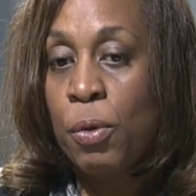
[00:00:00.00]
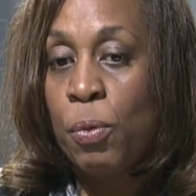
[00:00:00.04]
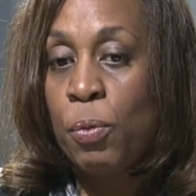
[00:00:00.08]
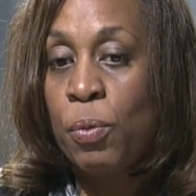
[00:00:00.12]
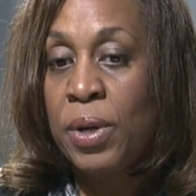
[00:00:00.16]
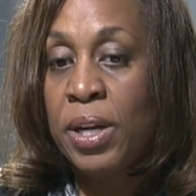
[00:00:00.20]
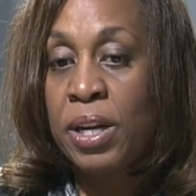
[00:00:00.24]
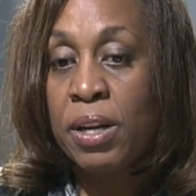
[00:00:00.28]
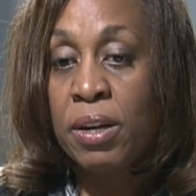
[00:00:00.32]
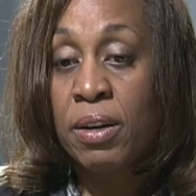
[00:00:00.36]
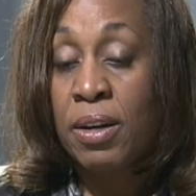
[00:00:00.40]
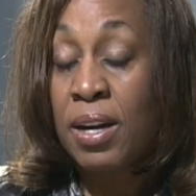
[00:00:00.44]

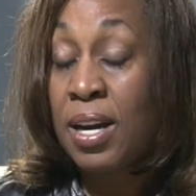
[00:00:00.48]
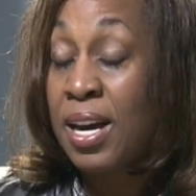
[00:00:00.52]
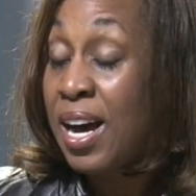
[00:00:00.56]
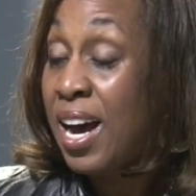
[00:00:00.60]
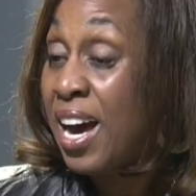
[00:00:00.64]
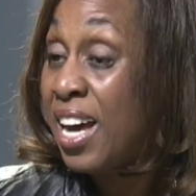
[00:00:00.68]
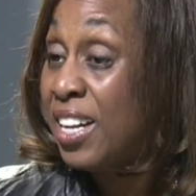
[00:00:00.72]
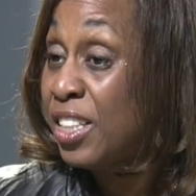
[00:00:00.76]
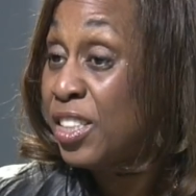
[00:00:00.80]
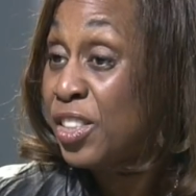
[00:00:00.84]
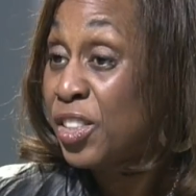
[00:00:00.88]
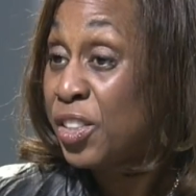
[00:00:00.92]
we're
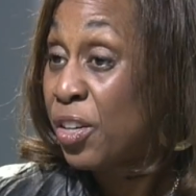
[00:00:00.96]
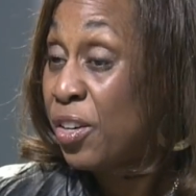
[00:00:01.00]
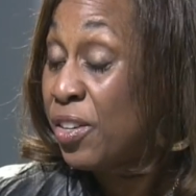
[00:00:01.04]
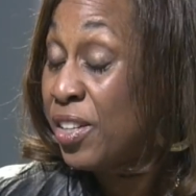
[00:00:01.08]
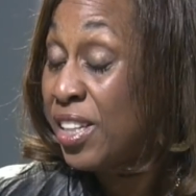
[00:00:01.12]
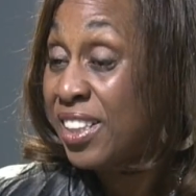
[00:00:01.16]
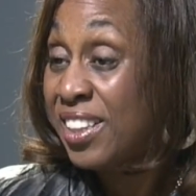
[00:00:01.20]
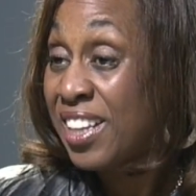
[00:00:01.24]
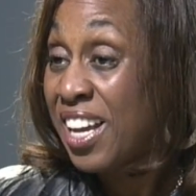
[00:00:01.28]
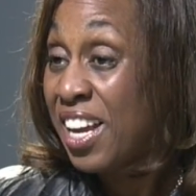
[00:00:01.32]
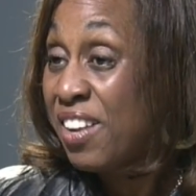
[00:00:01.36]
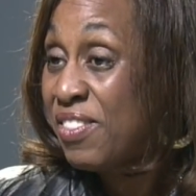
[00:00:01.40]
on a
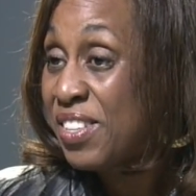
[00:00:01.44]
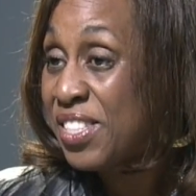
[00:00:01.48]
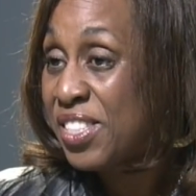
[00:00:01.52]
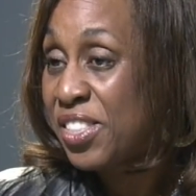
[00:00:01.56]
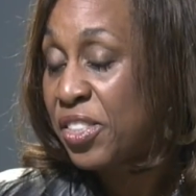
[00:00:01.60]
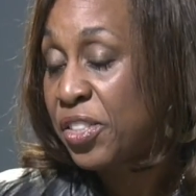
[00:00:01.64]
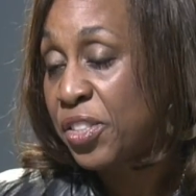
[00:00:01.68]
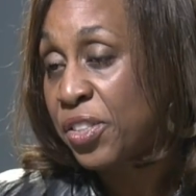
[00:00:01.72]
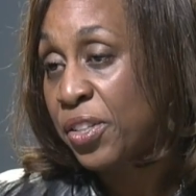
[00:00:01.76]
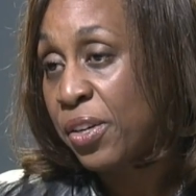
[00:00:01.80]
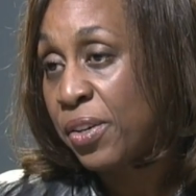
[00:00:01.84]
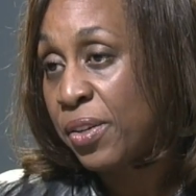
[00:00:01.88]
journey. Life is a
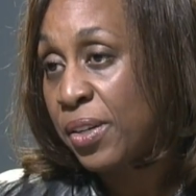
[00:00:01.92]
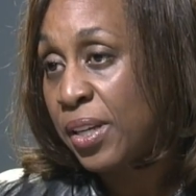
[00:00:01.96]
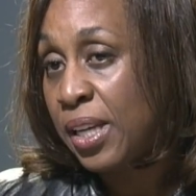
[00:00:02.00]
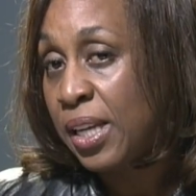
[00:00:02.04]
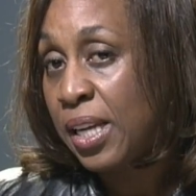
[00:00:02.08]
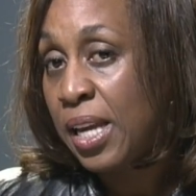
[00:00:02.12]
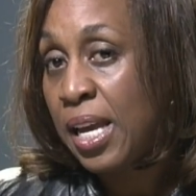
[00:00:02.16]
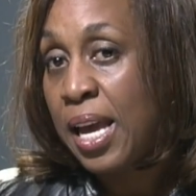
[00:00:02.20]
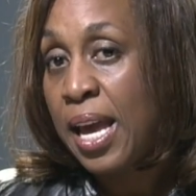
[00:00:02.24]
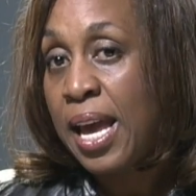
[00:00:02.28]
journey.